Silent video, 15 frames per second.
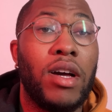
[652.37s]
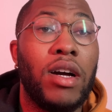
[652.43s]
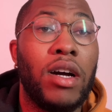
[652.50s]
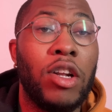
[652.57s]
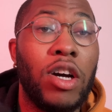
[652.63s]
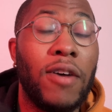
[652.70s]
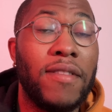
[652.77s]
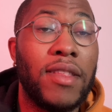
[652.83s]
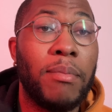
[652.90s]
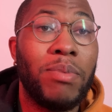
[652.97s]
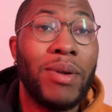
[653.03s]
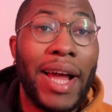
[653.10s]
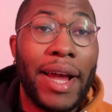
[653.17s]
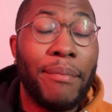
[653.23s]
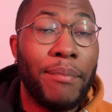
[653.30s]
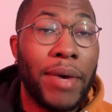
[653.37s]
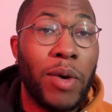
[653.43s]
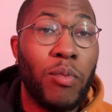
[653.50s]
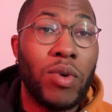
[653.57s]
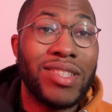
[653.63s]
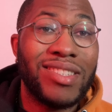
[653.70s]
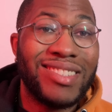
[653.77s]
A lot of the black
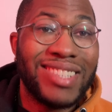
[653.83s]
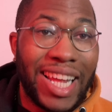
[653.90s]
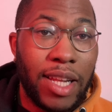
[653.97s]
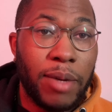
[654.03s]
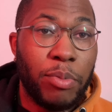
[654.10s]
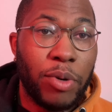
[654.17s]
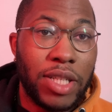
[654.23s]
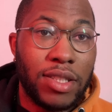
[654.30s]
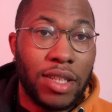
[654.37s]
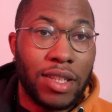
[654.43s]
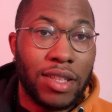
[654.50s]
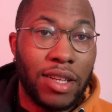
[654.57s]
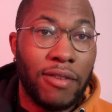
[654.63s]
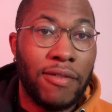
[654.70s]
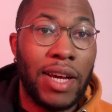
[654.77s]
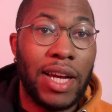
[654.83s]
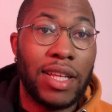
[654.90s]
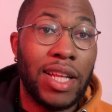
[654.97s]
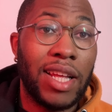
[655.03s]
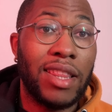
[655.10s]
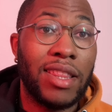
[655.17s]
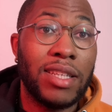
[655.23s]
men were celebrating the fact
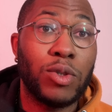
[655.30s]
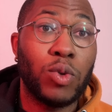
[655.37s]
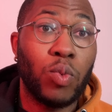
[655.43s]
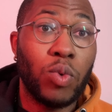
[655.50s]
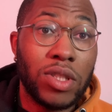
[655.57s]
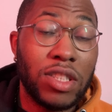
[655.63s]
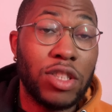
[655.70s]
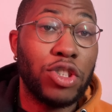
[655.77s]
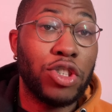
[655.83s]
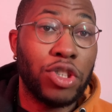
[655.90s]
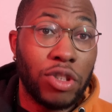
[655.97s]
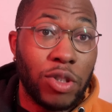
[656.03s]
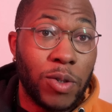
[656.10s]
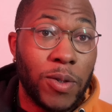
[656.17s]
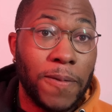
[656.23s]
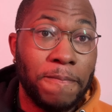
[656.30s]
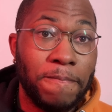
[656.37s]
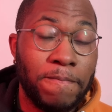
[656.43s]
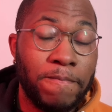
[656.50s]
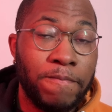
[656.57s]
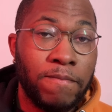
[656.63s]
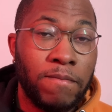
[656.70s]
that this wasn't true
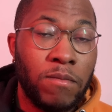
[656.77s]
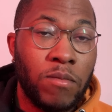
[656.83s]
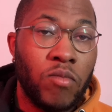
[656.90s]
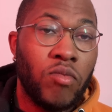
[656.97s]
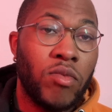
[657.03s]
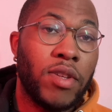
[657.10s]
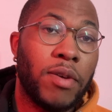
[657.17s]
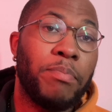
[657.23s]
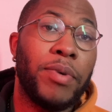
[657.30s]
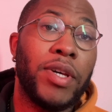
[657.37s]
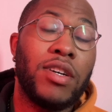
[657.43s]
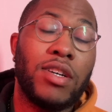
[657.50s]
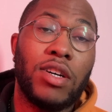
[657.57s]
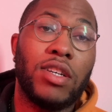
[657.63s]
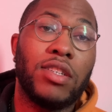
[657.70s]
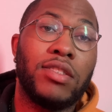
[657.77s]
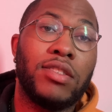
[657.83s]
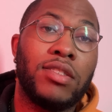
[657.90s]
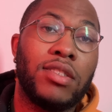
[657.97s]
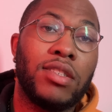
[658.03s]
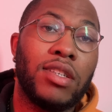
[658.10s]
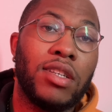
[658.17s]

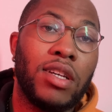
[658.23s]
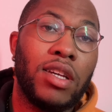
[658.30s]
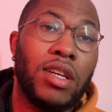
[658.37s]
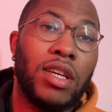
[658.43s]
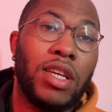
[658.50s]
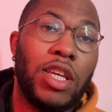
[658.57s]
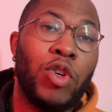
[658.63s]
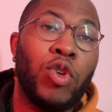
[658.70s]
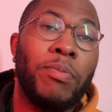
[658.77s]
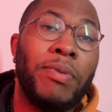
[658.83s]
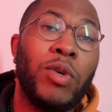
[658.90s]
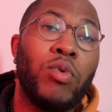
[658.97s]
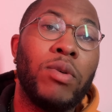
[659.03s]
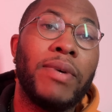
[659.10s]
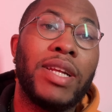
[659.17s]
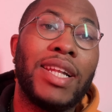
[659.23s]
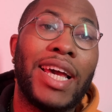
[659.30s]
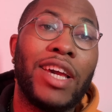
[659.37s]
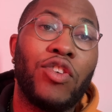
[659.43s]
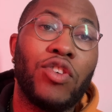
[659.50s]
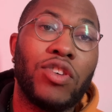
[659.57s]
because it would be women like